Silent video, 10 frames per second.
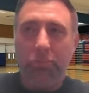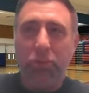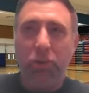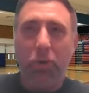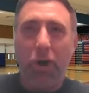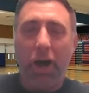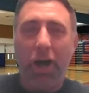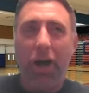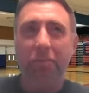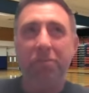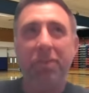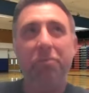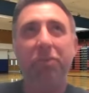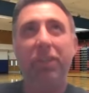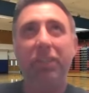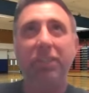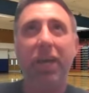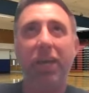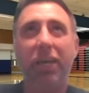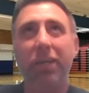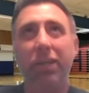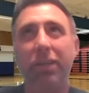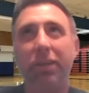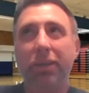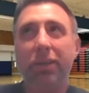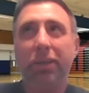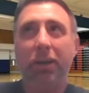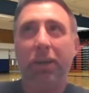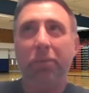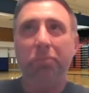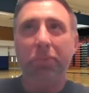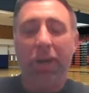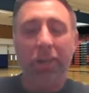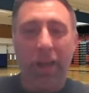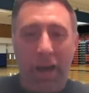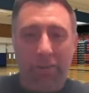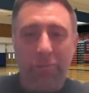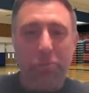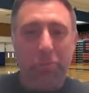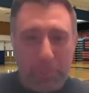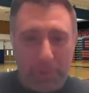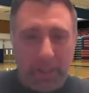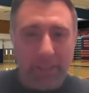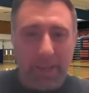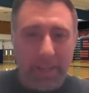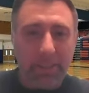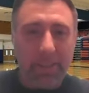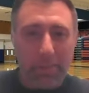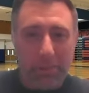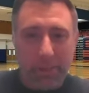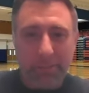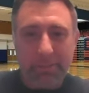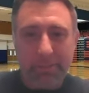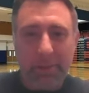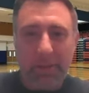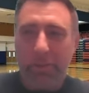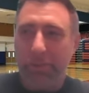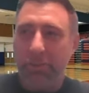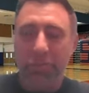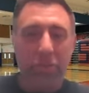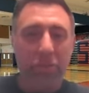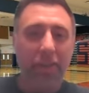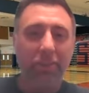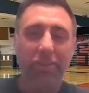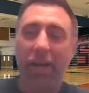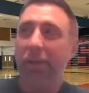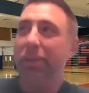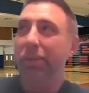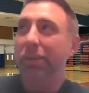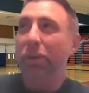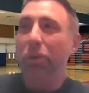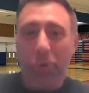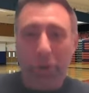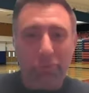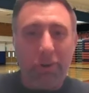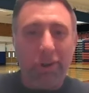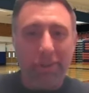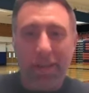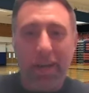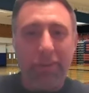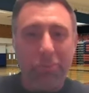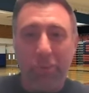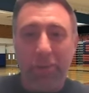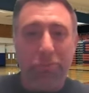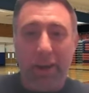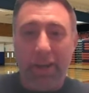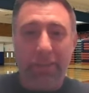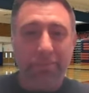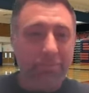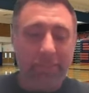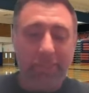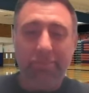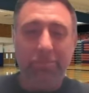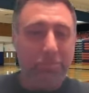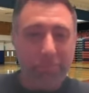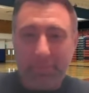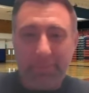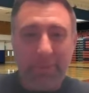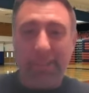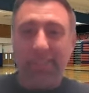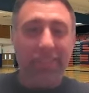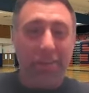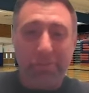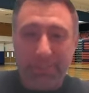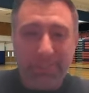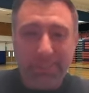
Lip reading: So I've definitely taken a lot from my playing days at Lebanon. There's some things that we'll run that we ran in 97.